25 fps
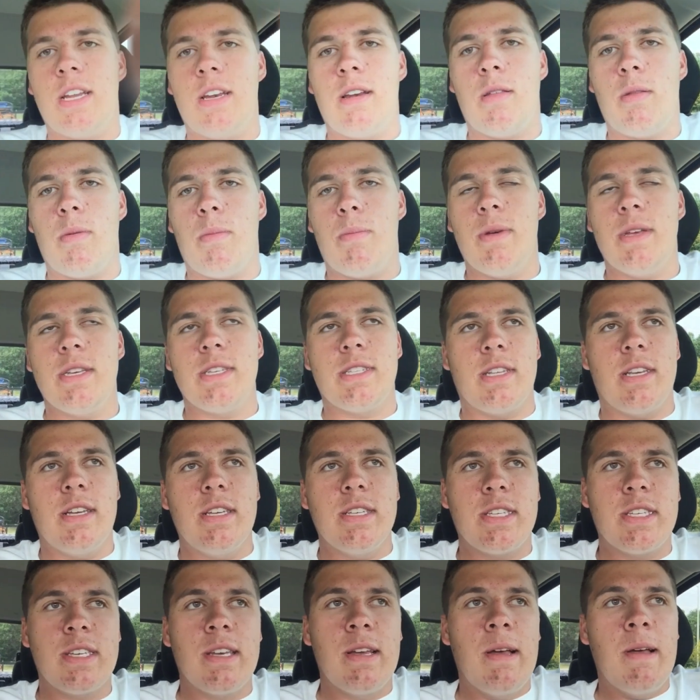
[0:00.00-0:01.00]
into the
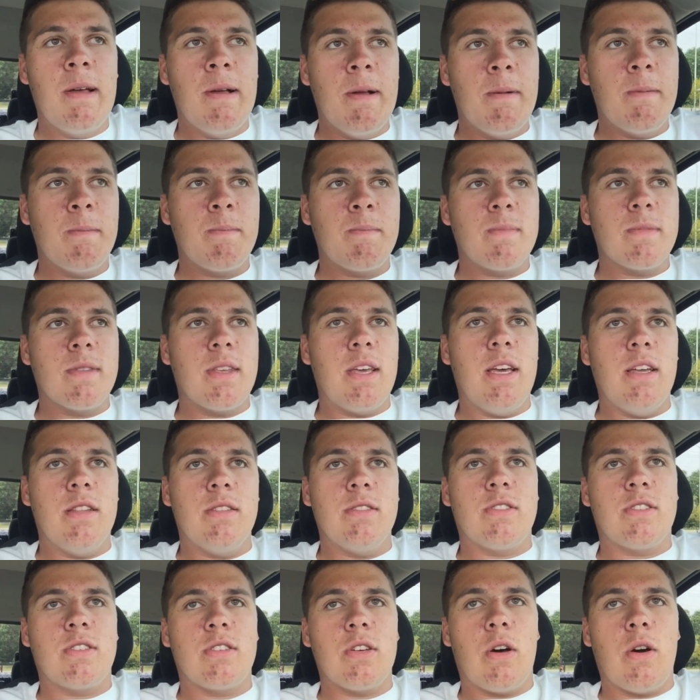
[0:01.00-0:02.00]
business.
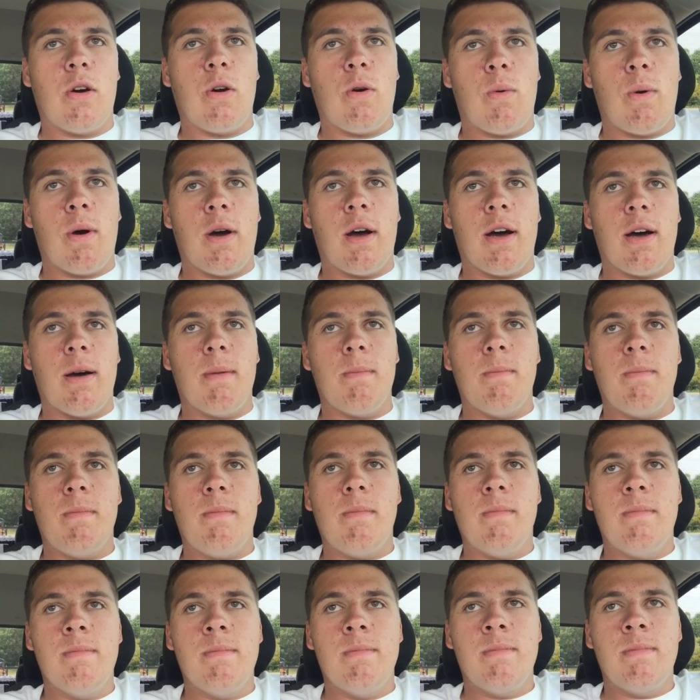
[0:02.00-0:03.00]
And so, I
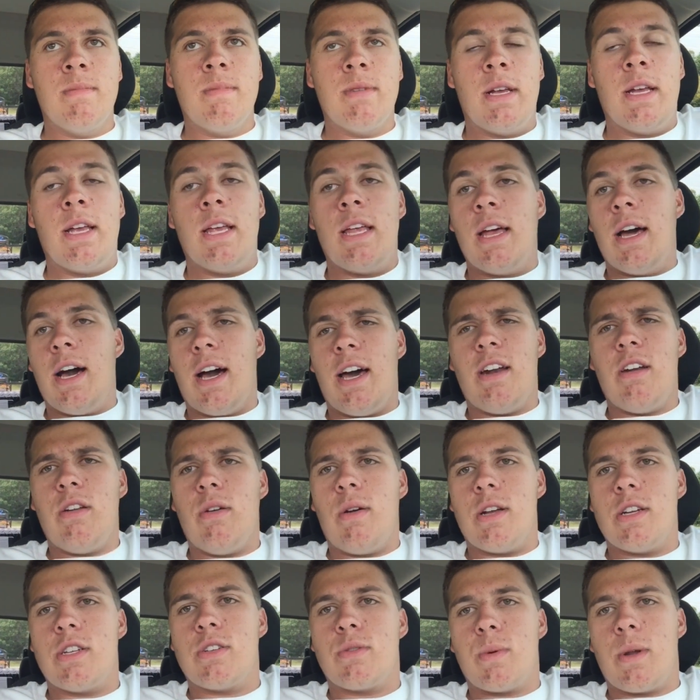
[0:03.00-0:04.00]
don't know,
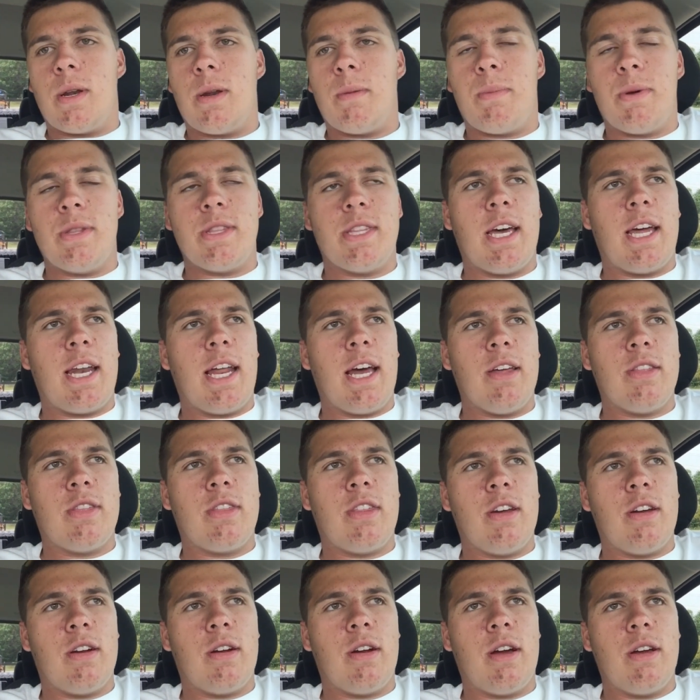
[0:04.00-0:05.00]
I just wanted to put that out
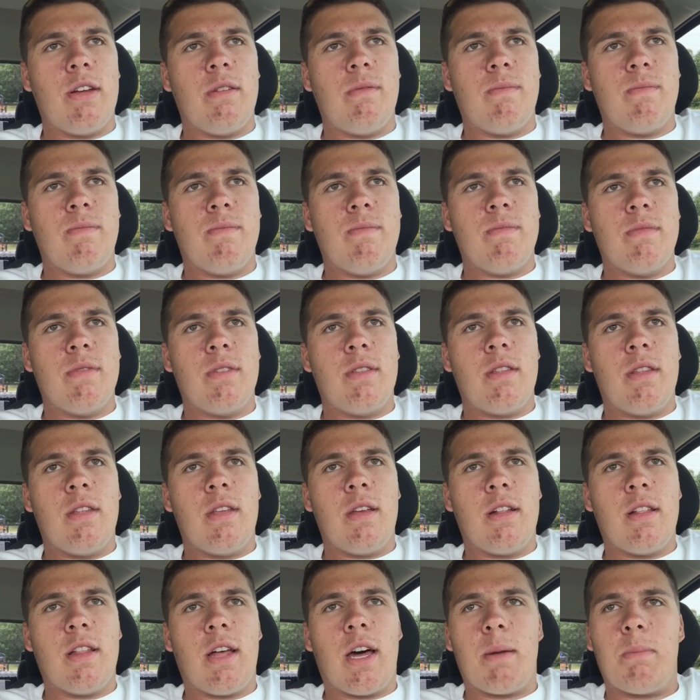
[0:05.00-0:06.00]
there.
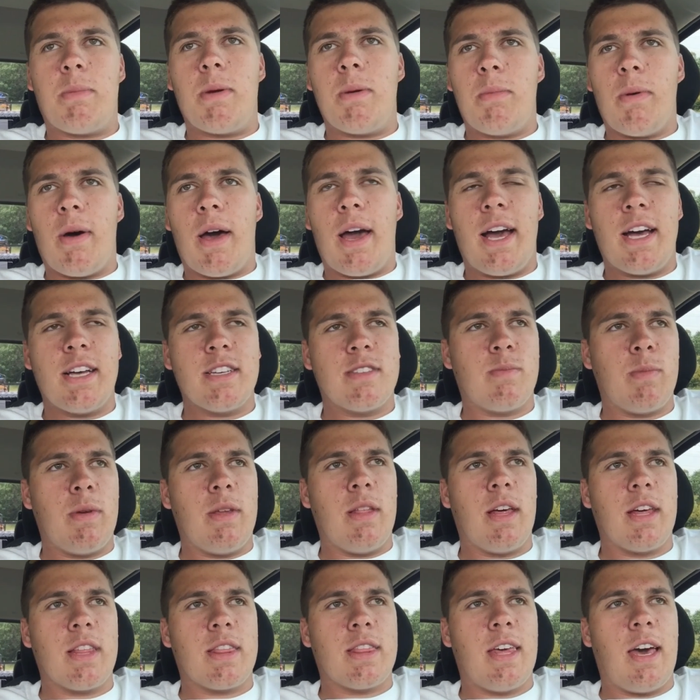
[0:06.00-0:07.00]
A lot of people ask
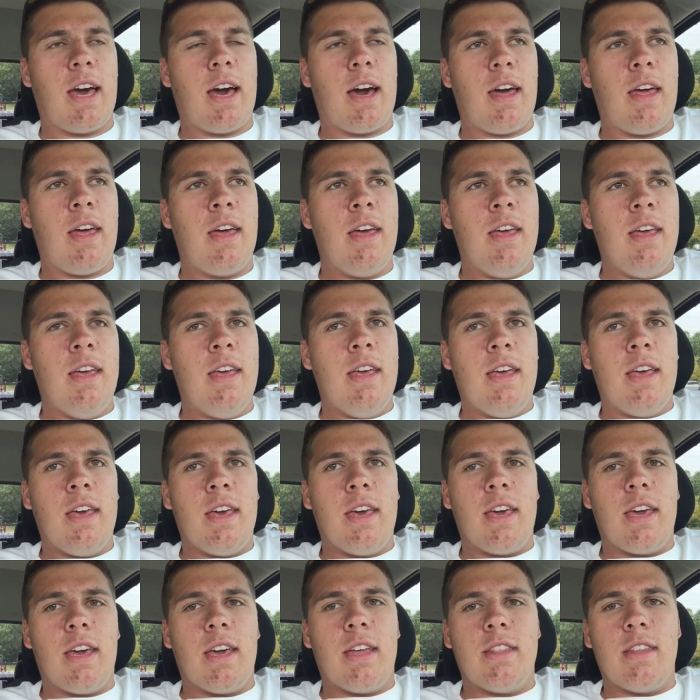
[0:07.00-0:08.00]
me like that,
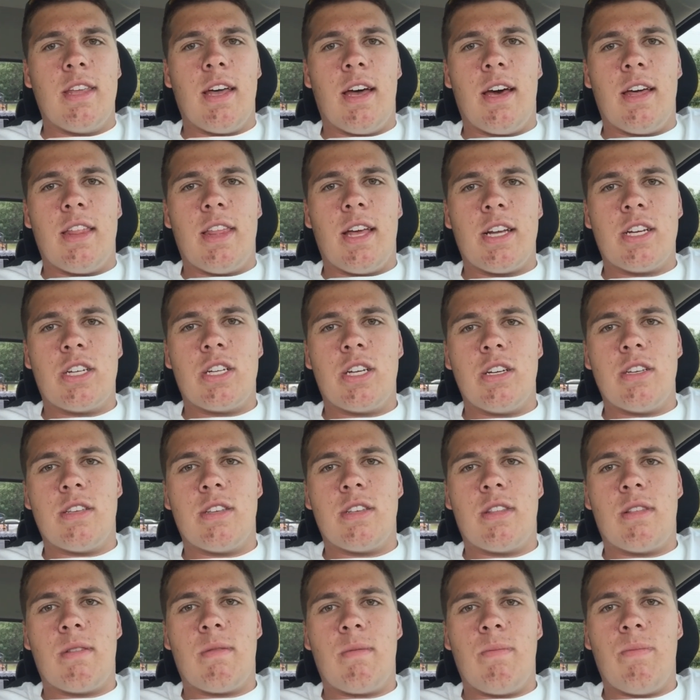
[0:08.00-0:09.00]
and that's
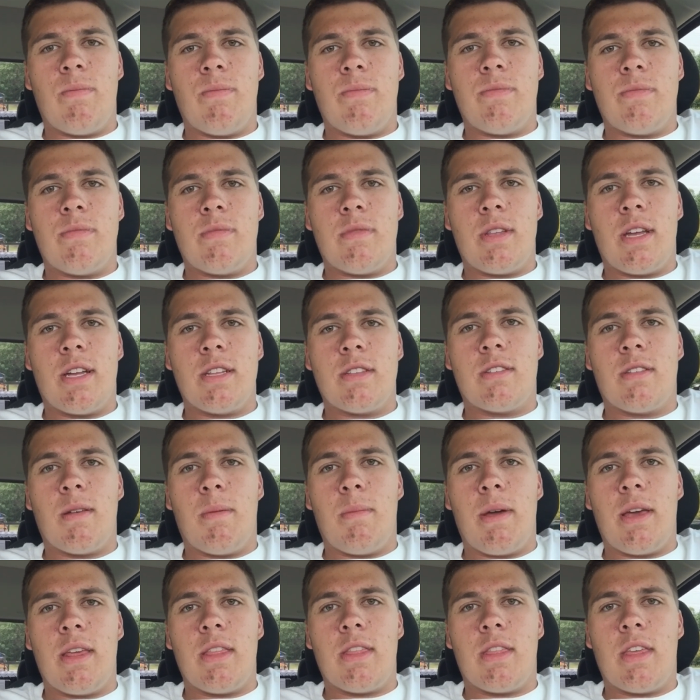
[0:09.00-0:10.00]
the
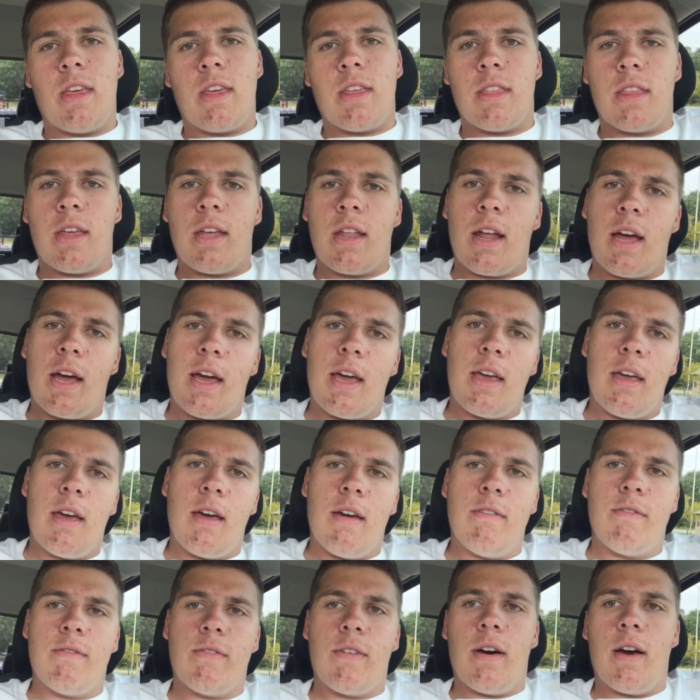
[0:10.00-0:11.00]
main thing that I
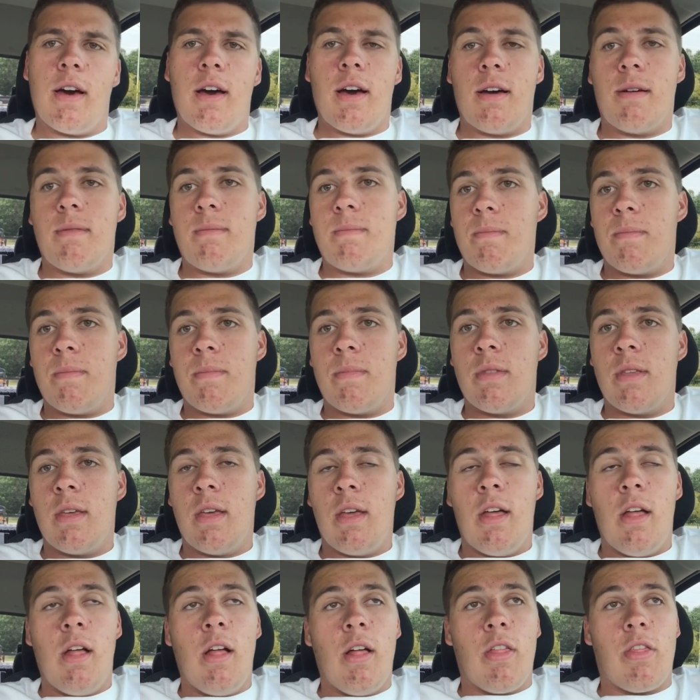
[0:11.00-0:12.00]
have
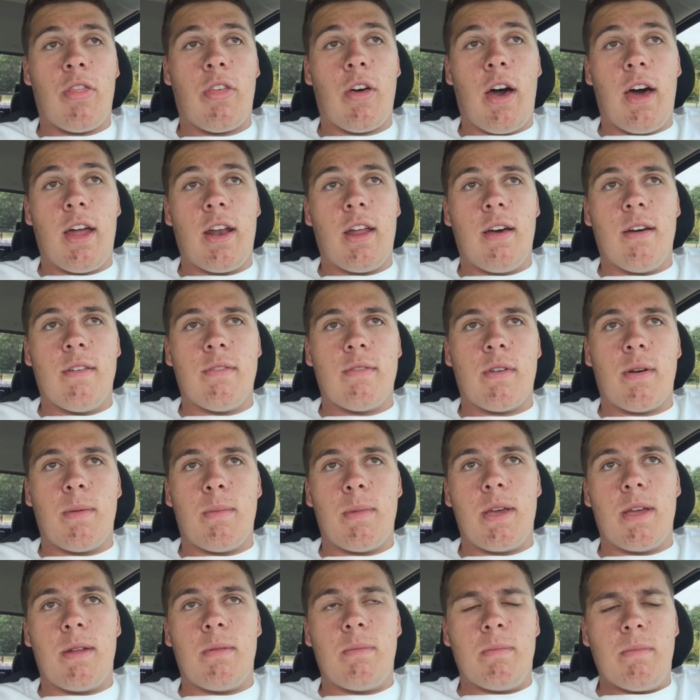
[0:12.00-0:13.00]
thought of. I
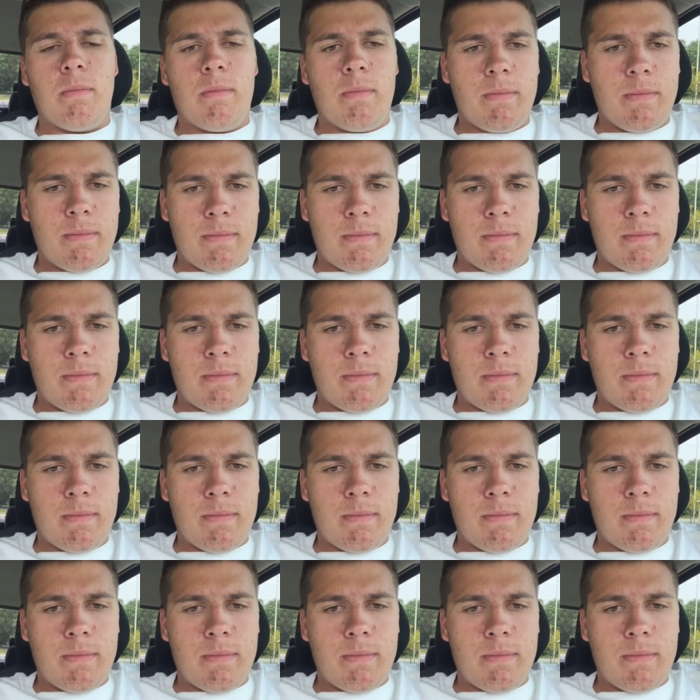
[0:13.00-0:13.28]
mean,